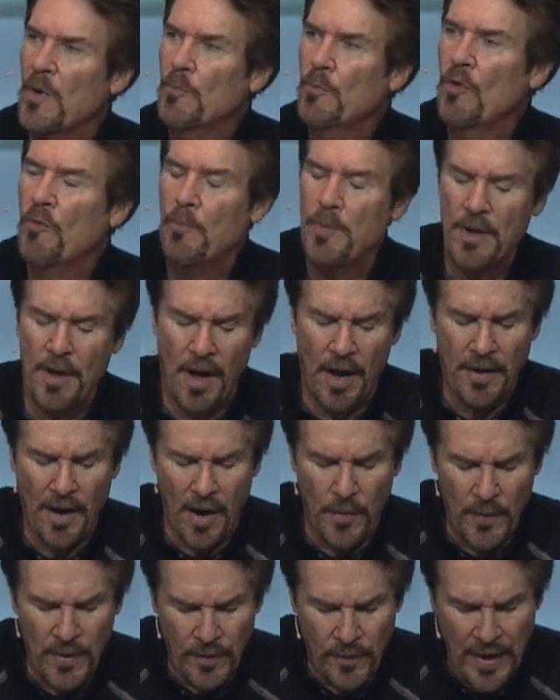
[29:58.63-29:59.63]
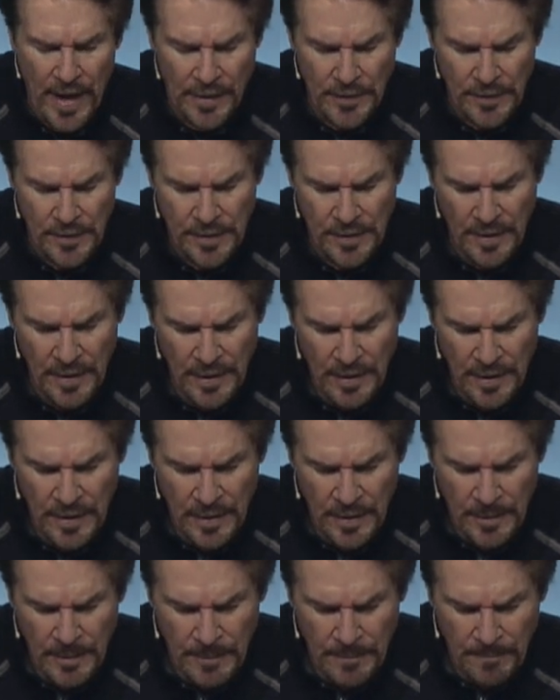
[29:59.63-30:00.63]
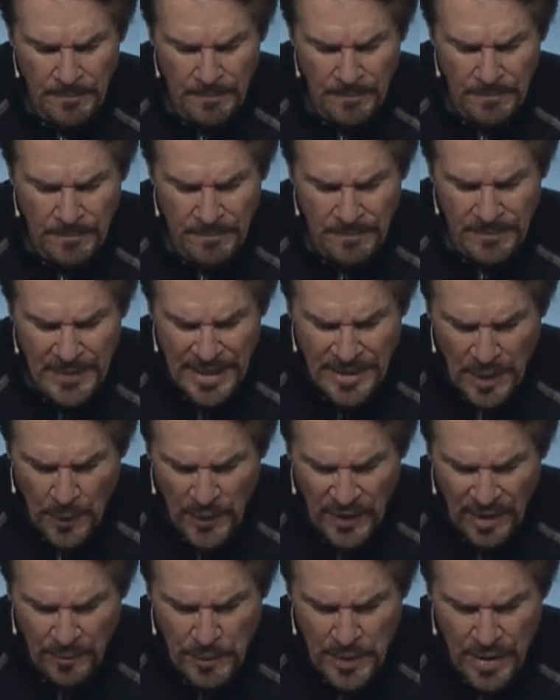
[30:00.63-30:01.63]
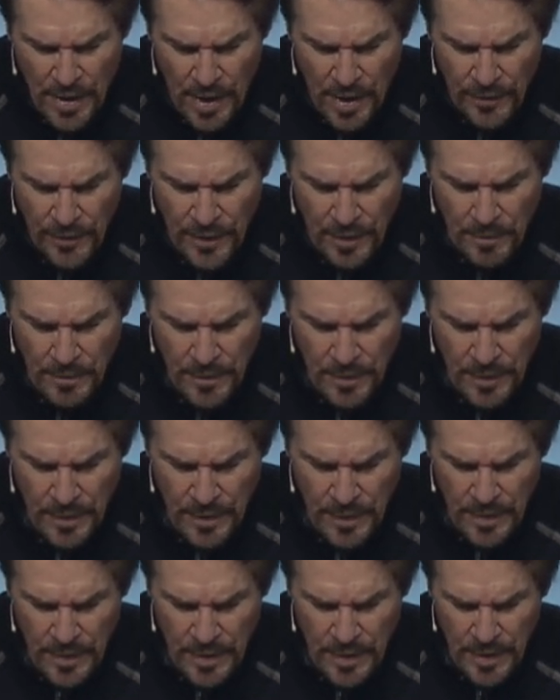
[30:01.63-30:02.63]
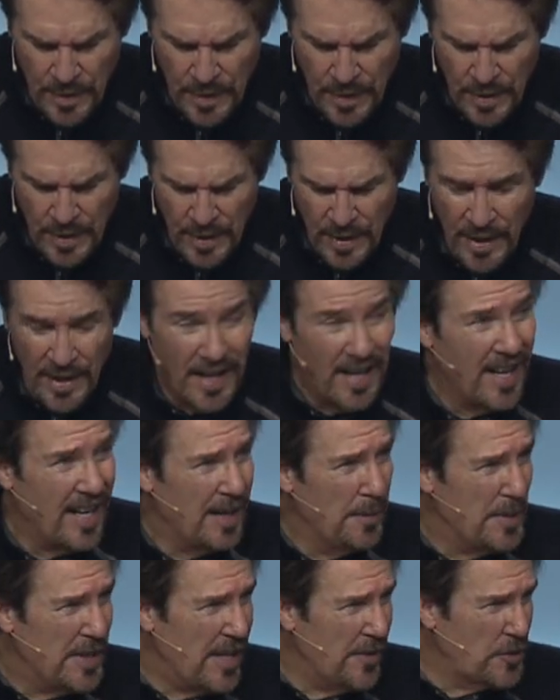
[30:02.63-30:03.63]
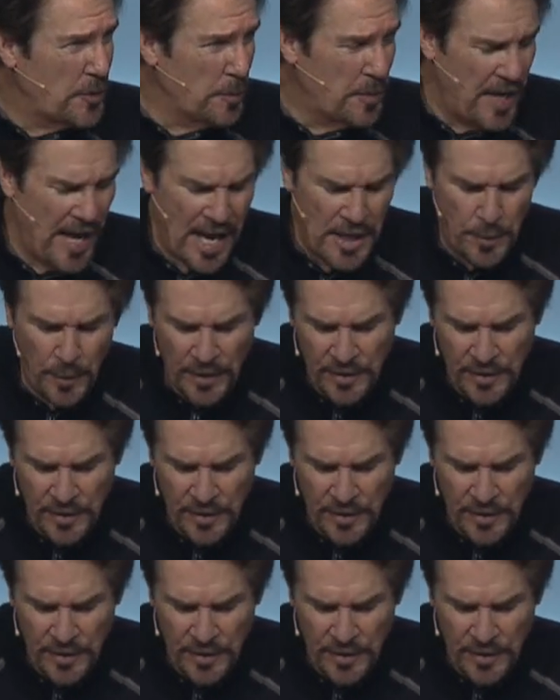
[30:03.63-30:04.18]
move beyond our regrets. That's how we live beyond them. Uh, let me give you some tangible